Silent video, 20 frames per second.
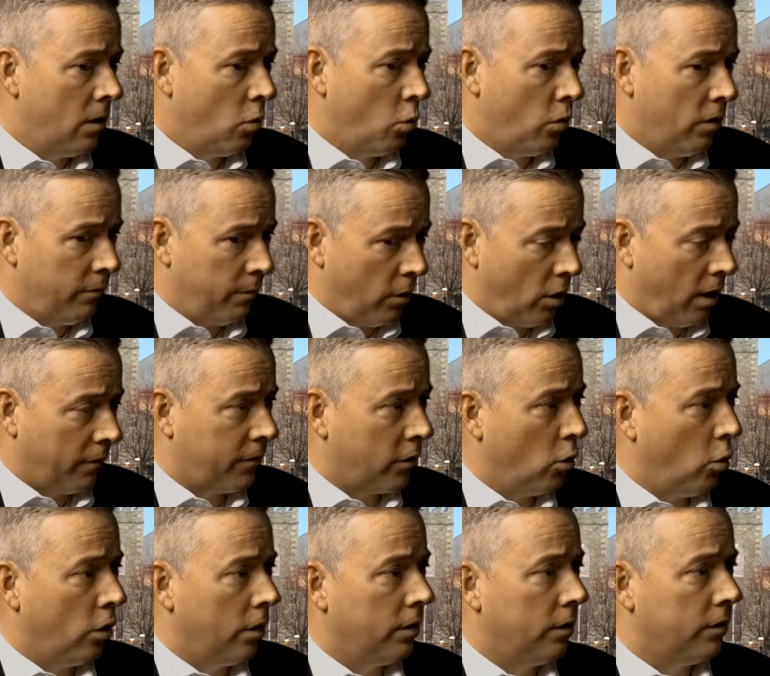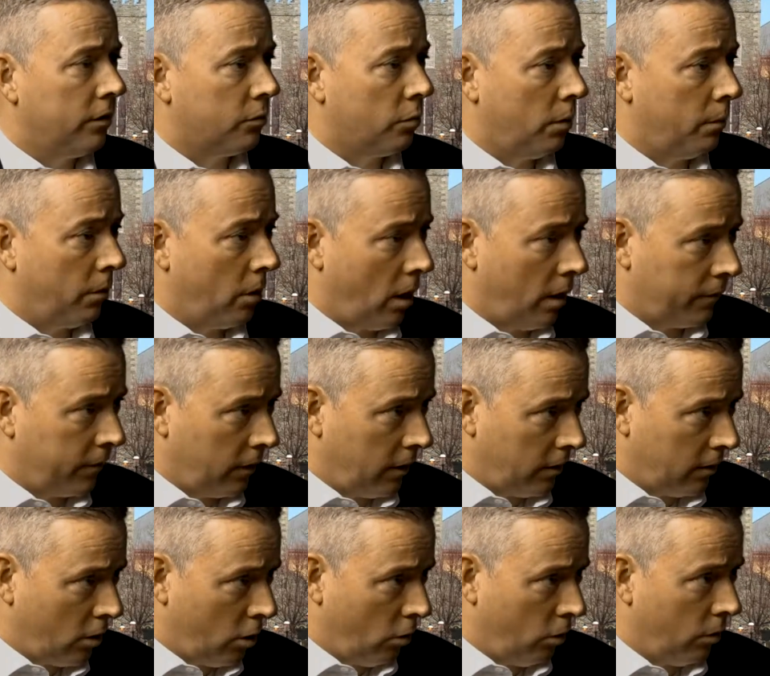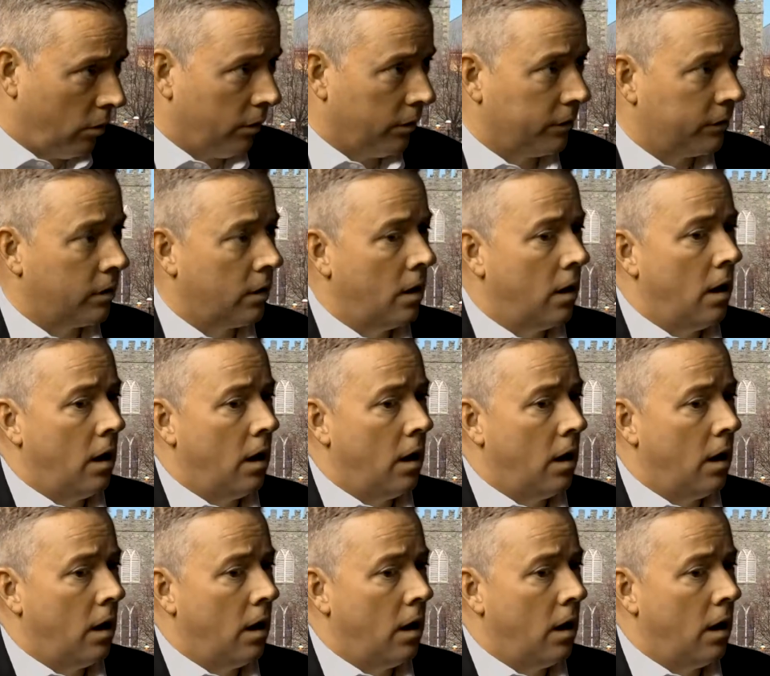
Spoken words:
we've been off the oils, we've been off the coals.